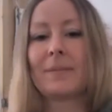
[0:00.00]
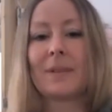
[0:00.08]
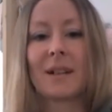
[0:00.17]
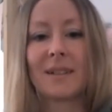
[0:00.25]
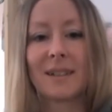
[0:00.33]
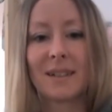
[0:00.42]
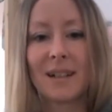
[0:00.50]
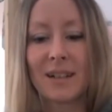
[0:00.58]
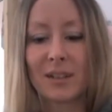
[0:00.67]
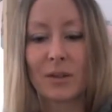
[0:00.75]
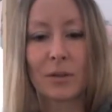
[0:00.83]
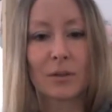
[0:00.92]
Because it's like
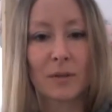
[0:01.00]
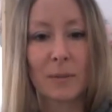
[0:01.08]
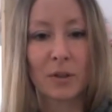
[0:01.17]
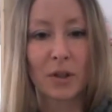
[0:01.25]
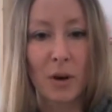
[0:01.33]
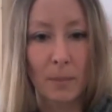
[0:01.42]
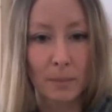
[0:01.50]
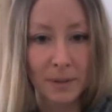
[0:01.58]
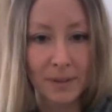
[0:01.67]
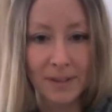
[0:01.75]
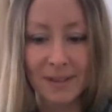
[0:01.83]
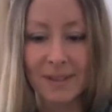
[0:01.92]
socks from the
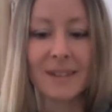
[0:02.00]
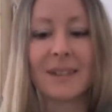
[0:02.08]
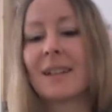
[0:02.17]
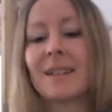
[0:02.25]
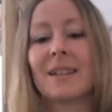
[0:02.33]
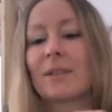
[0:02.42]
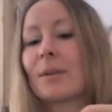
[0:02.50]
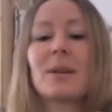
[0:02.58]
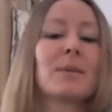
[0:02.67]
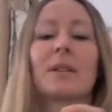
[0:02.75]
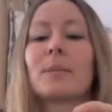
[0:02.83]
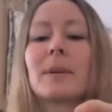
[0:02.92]
shops. And that's what I
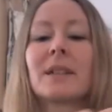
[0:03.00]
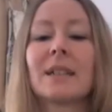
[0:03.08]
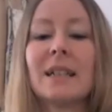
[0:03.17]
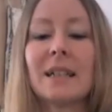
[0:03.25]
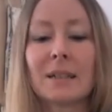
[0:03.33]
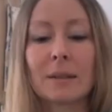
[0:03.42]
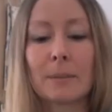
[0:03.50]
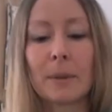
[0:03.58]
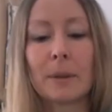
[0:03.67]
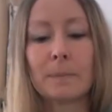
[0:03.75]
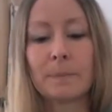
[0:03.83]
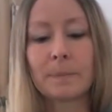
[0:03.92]
want to be able to knit,
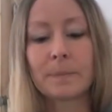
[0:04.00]
but